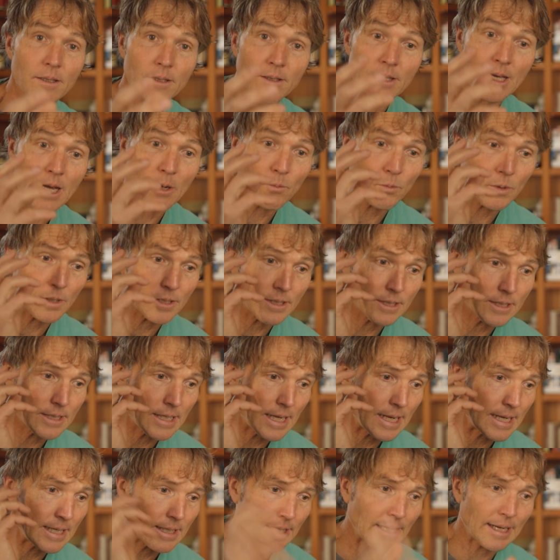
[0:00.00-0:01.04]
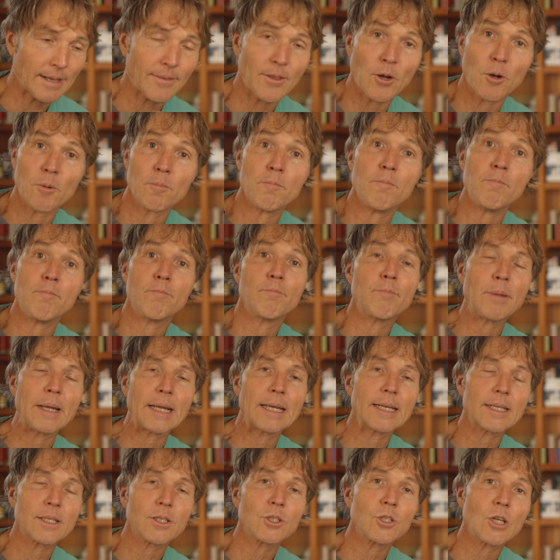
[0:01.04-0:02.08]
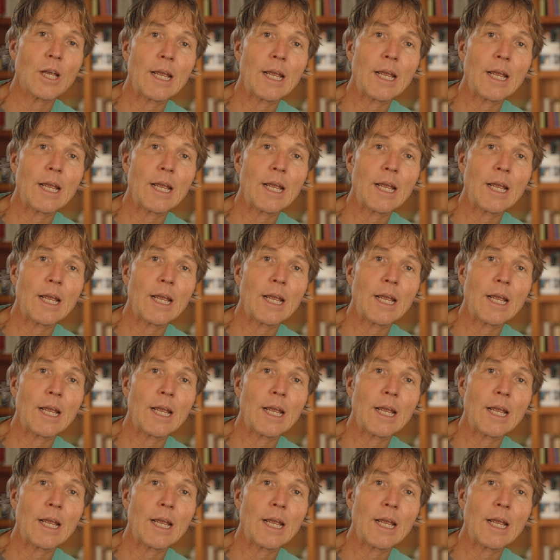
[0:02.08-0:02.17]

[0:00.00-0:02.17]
that would say like their biggest